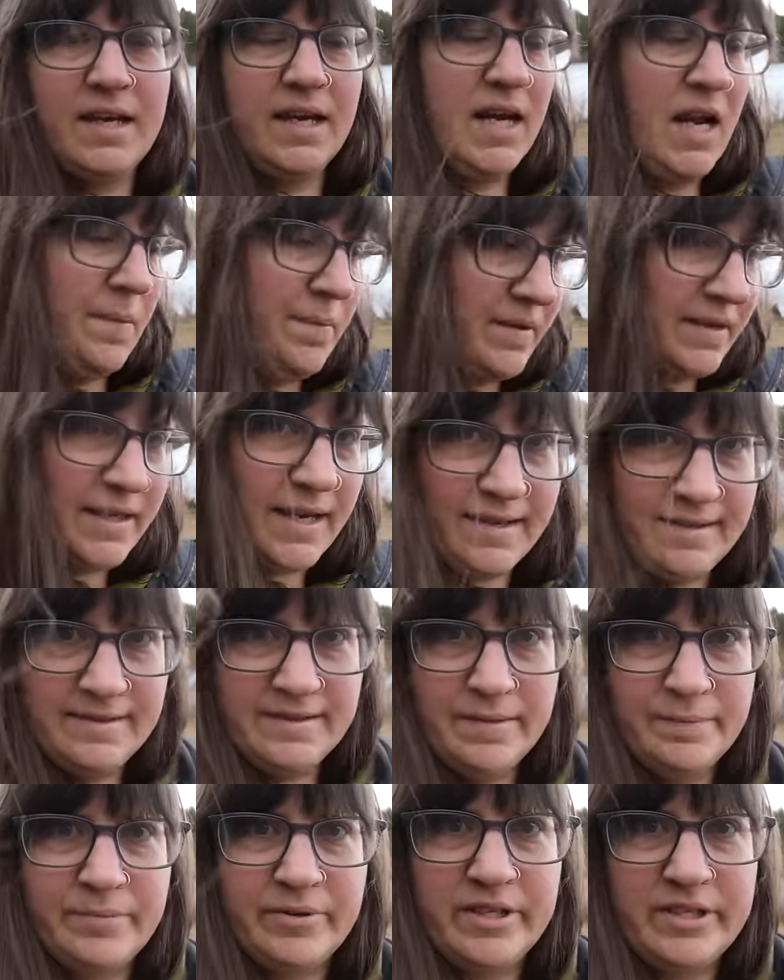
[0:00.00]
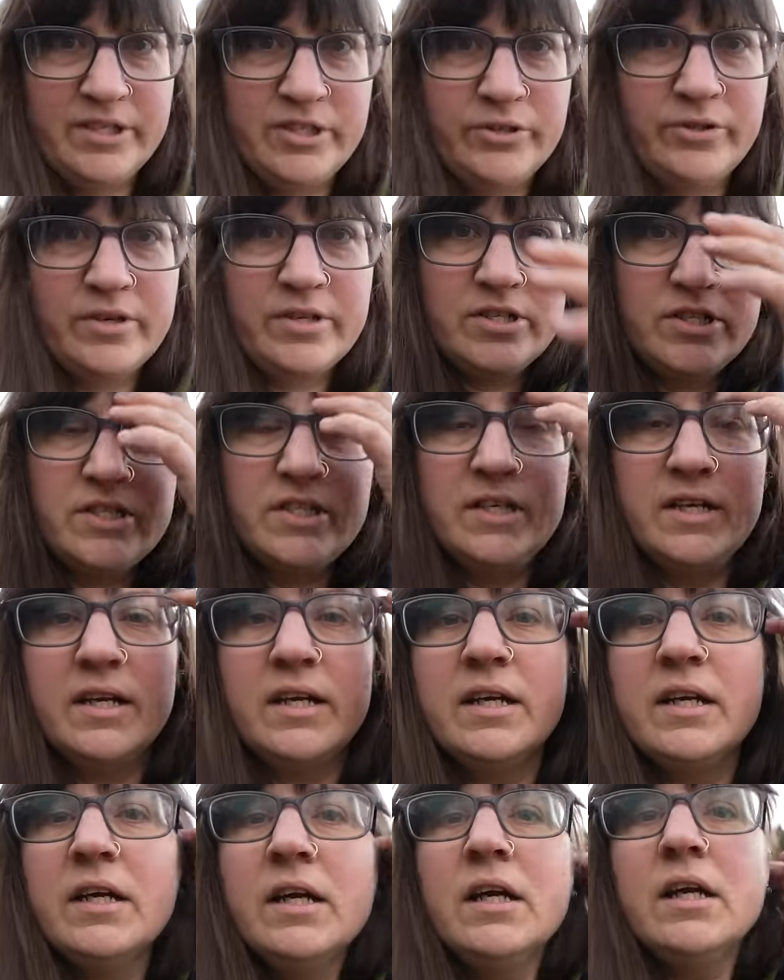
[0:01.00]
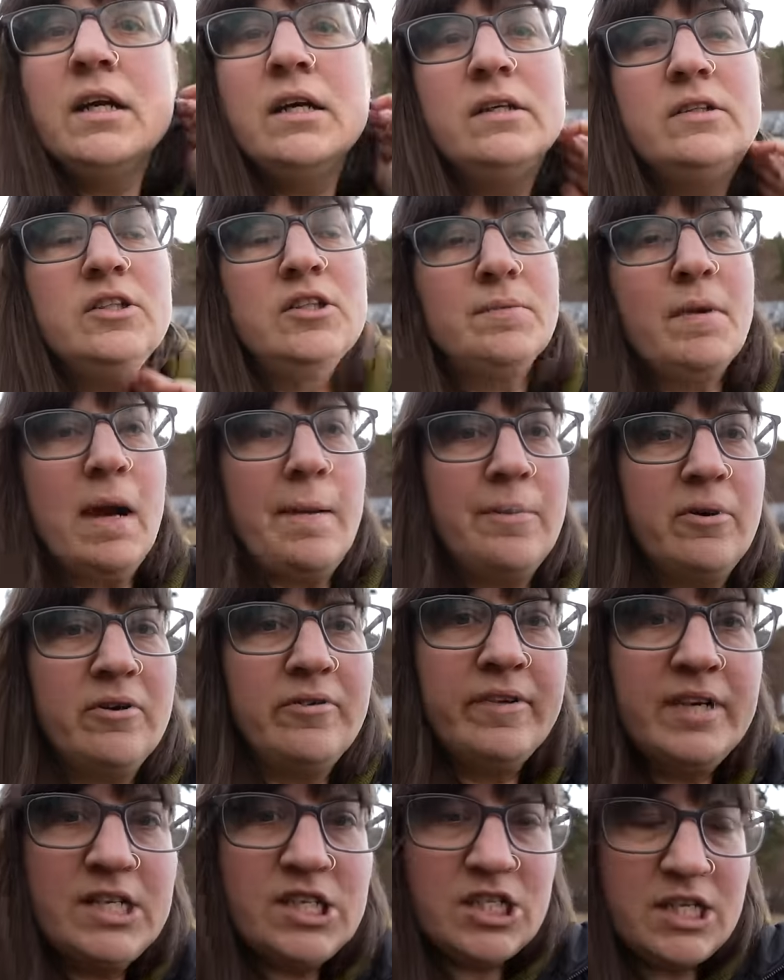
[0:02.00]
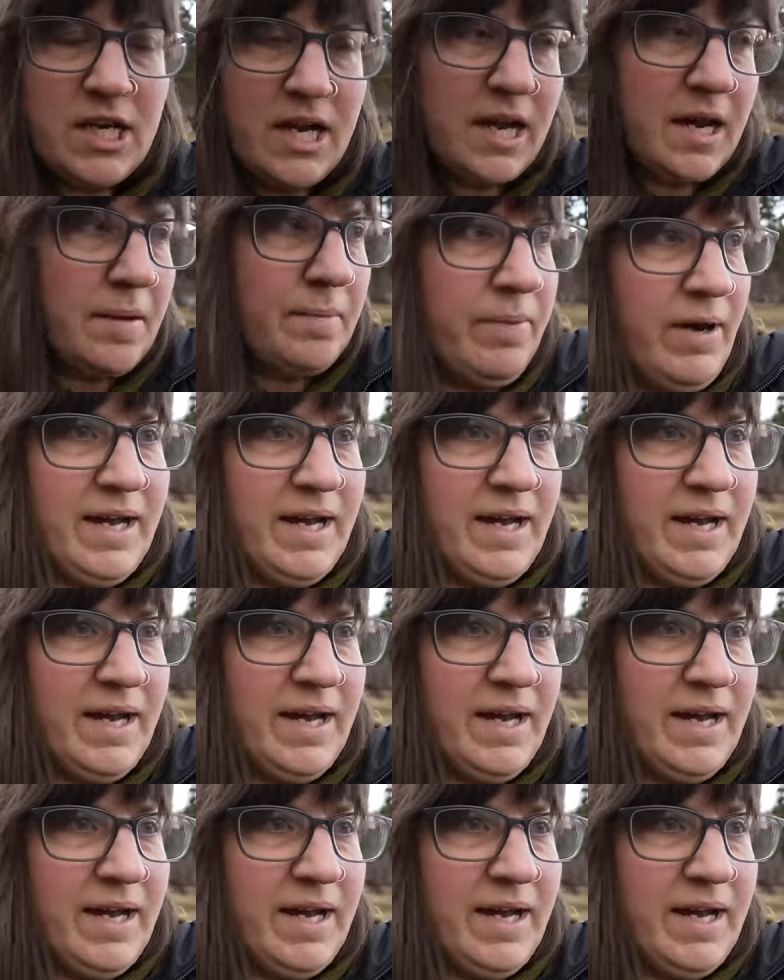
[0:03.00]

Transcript: get up and get into Prince George to do my provisioning.